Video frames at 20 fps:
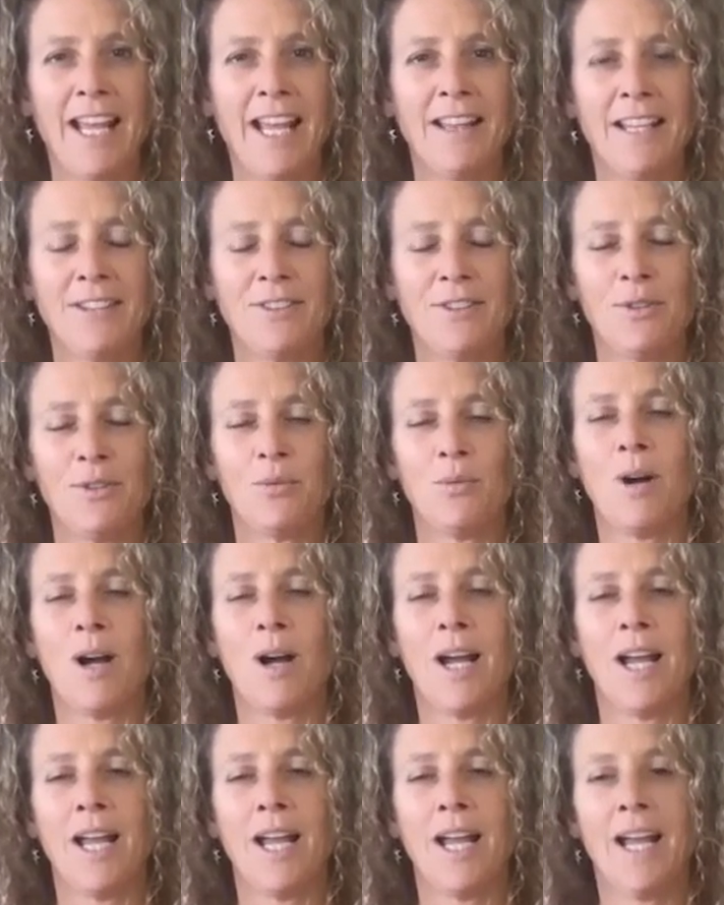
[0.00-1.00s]
And this is
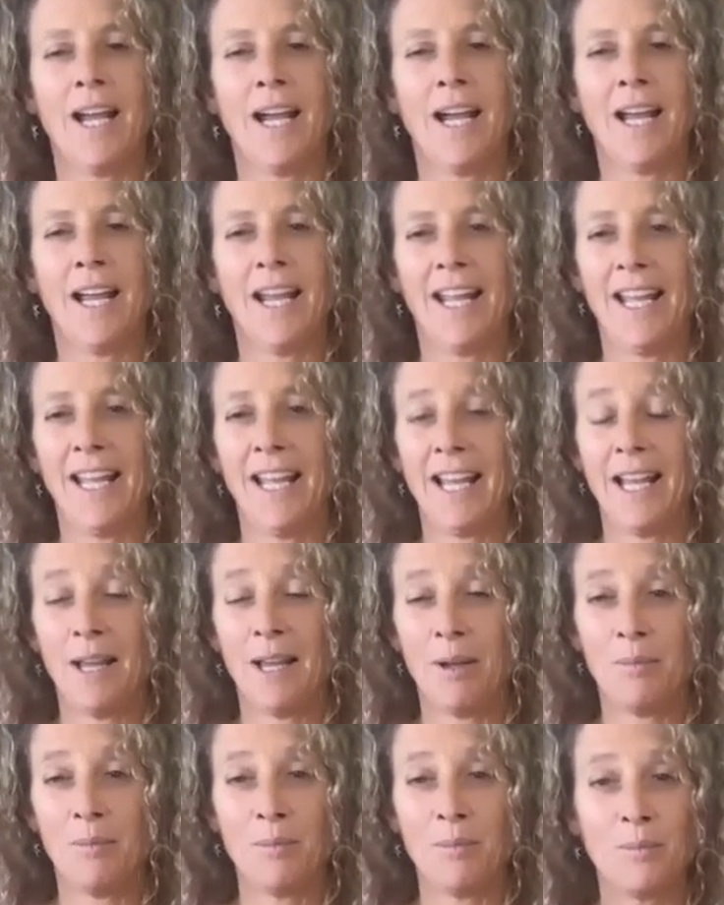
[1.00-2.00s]
why I
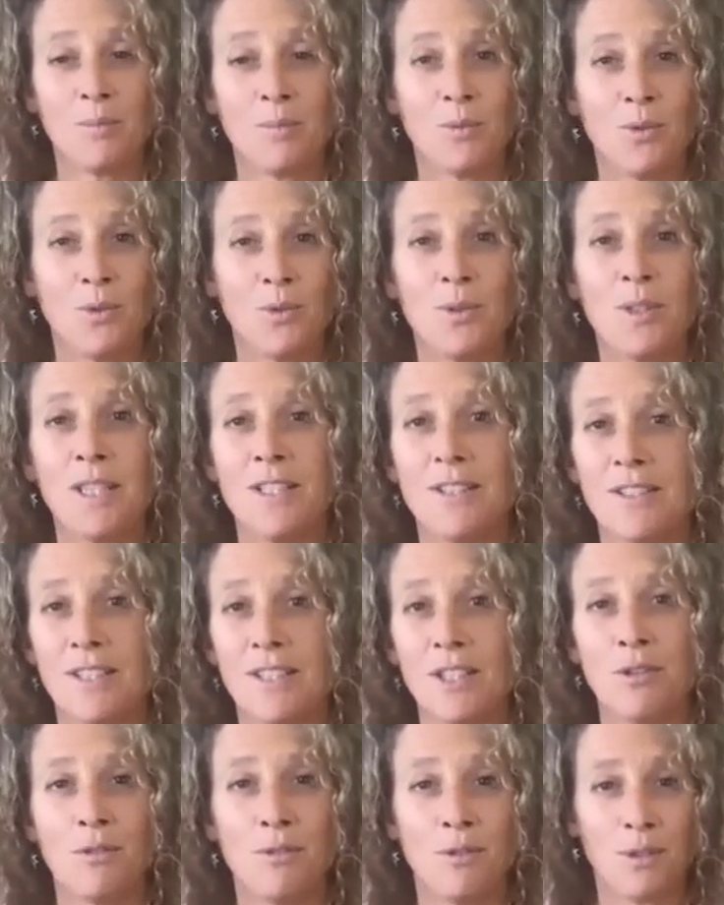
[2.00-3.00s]
am doing this
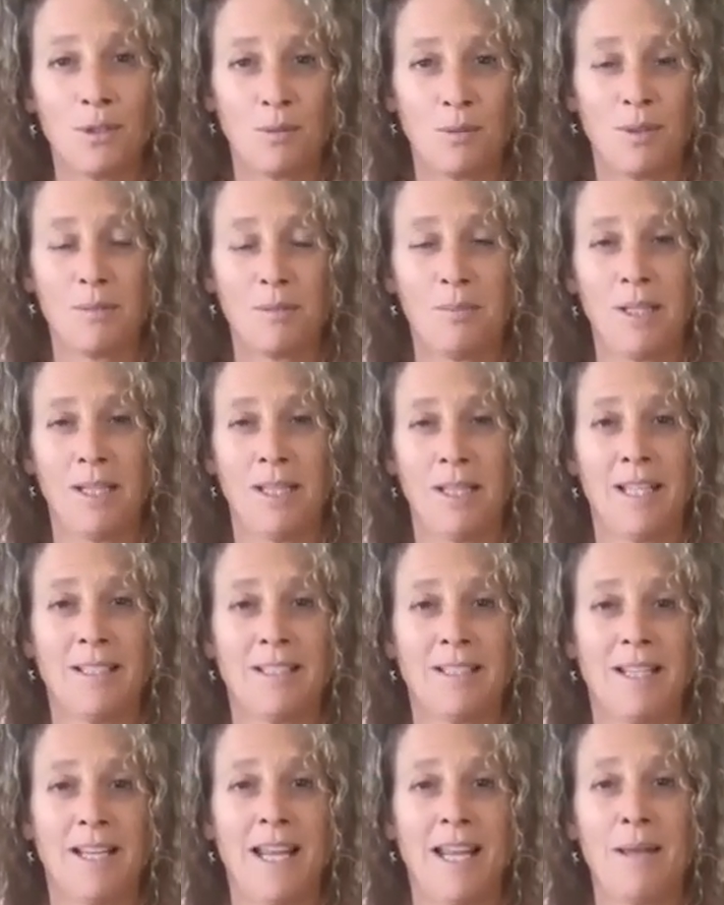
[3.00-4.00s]
interview with Amelia
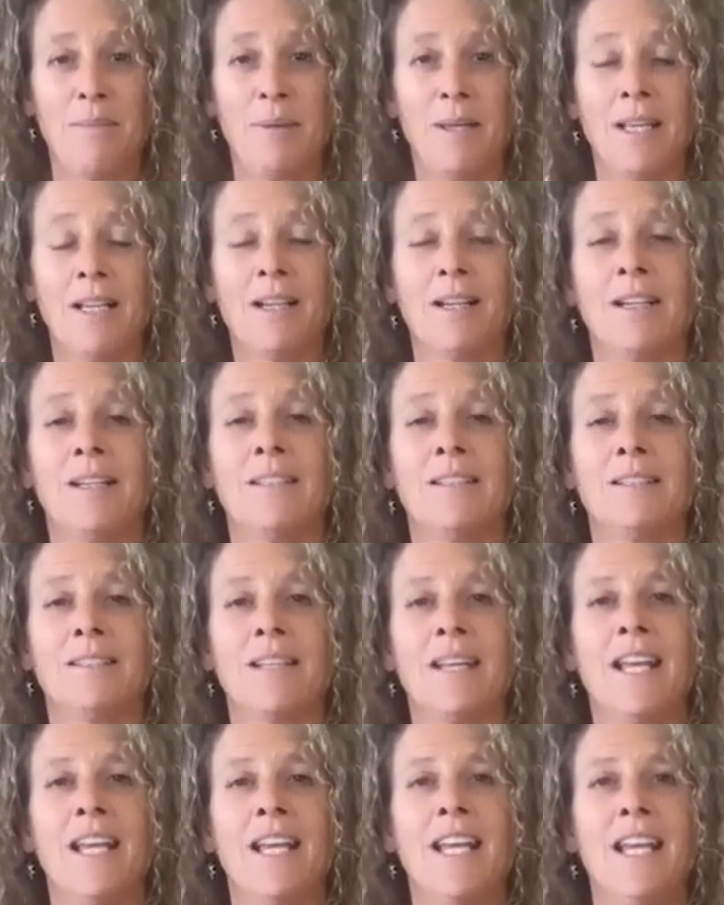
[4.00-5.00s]
today,
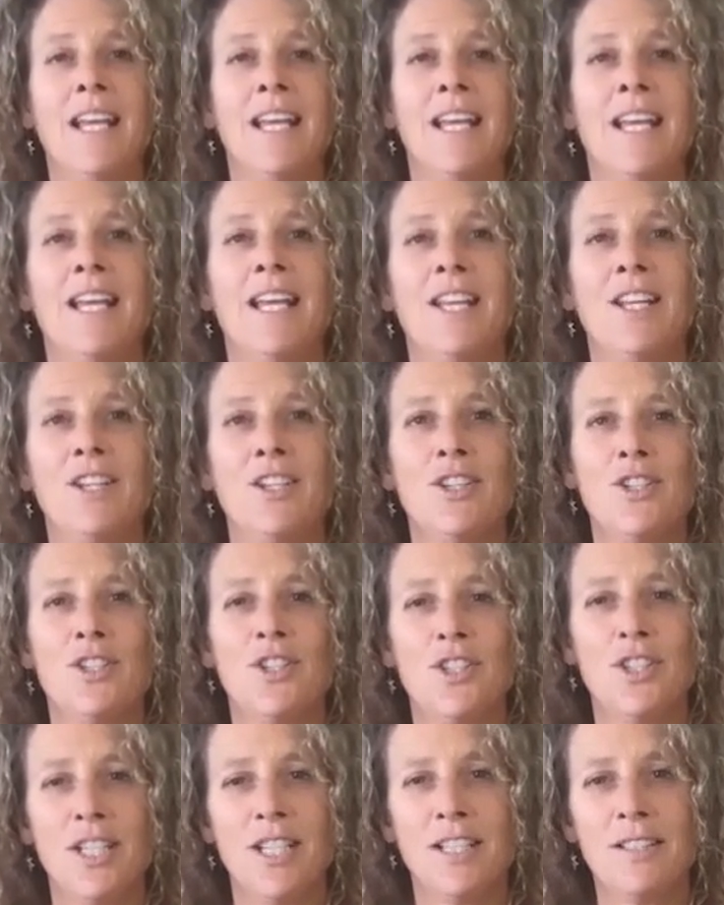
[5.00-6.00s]
because
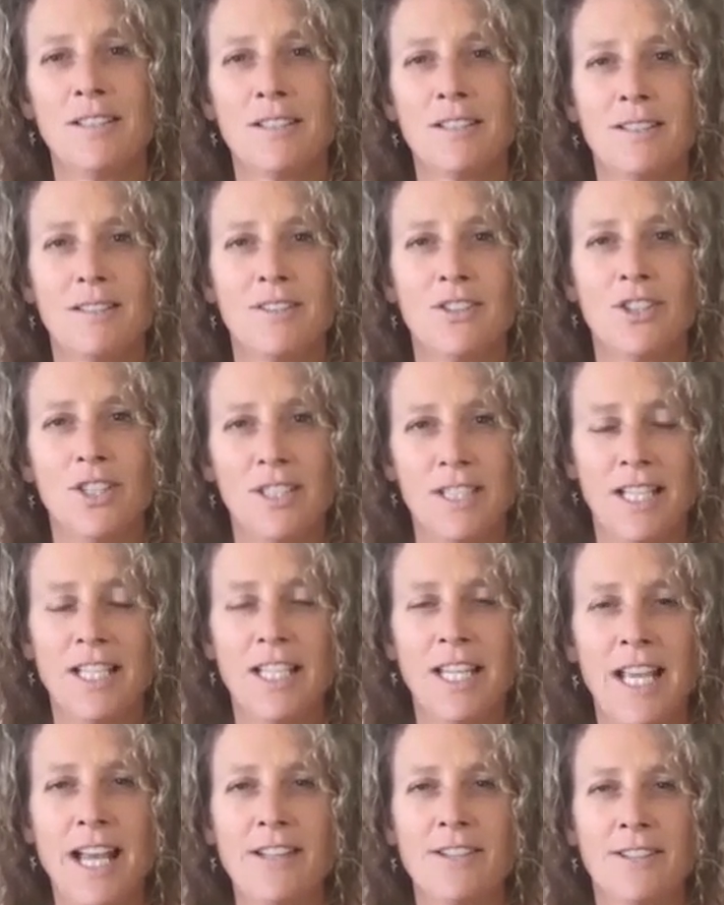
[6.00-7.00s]
she
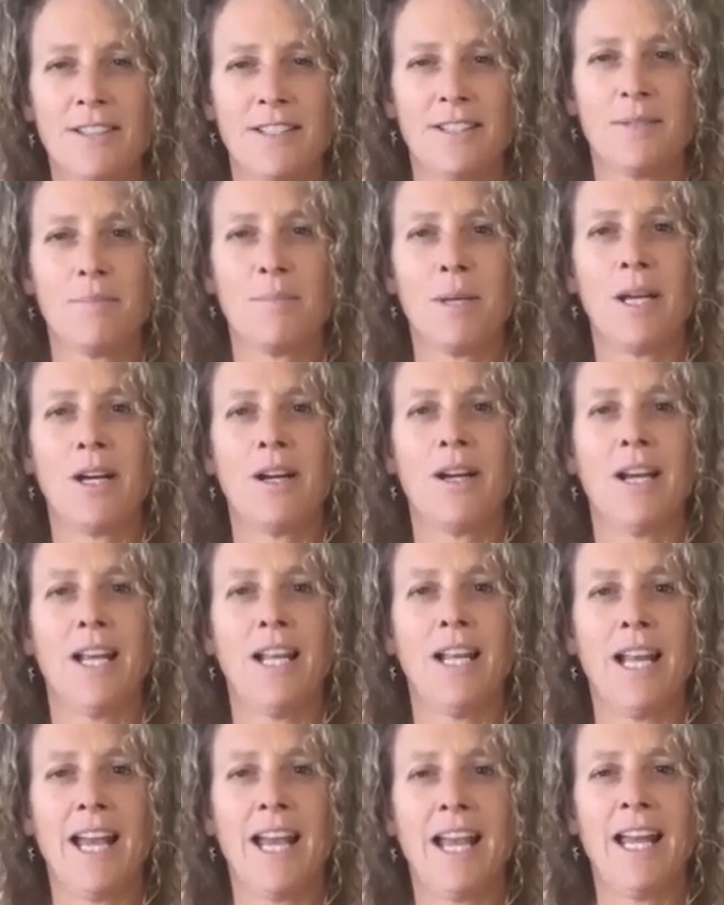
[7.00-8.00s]
said yes to
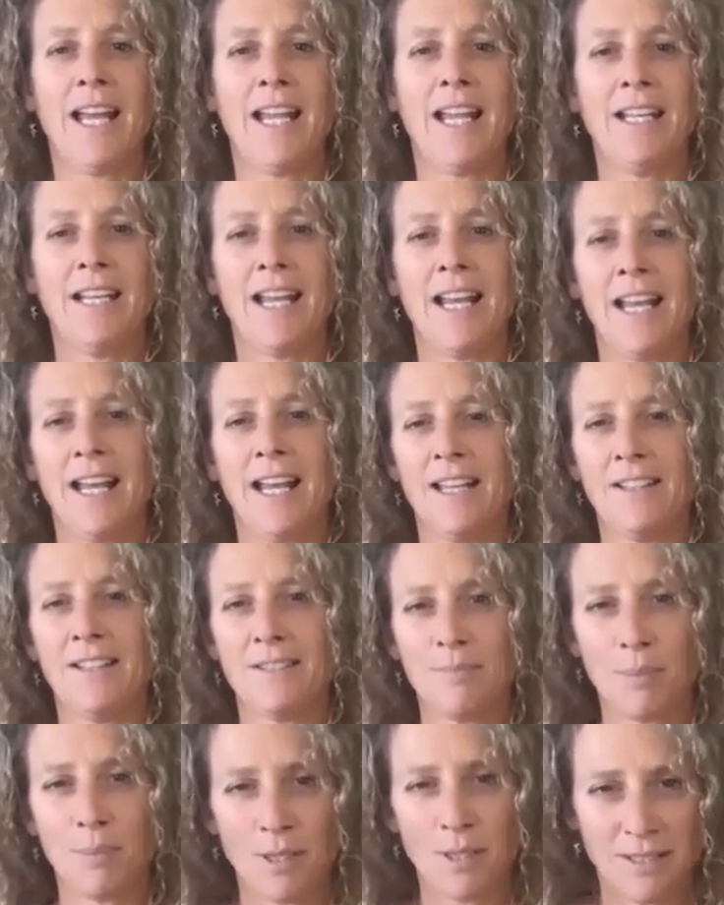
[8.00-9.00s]
spirit and
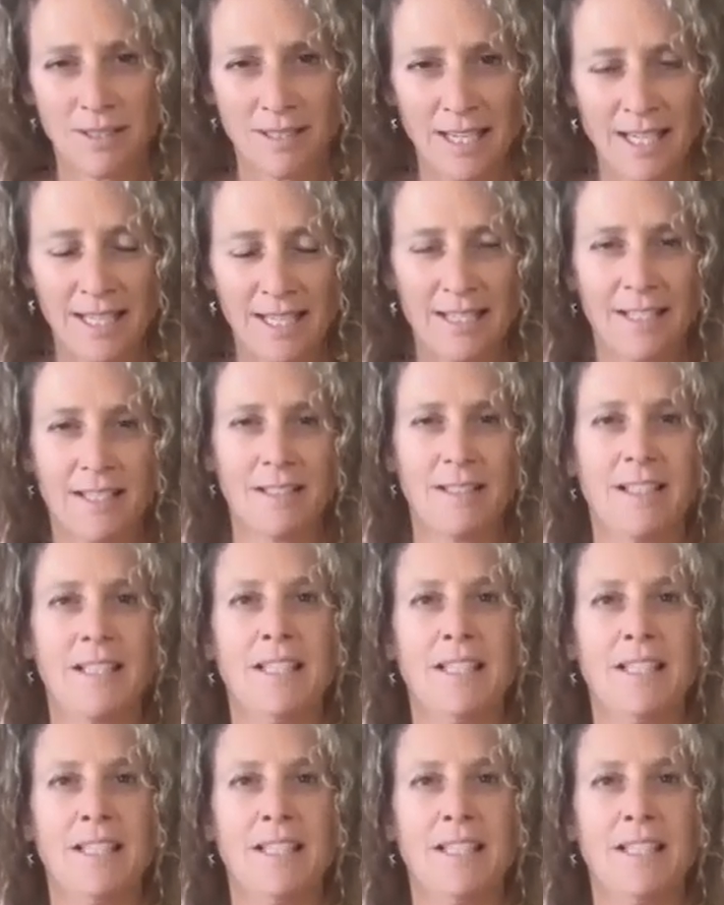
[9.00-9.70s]
has partook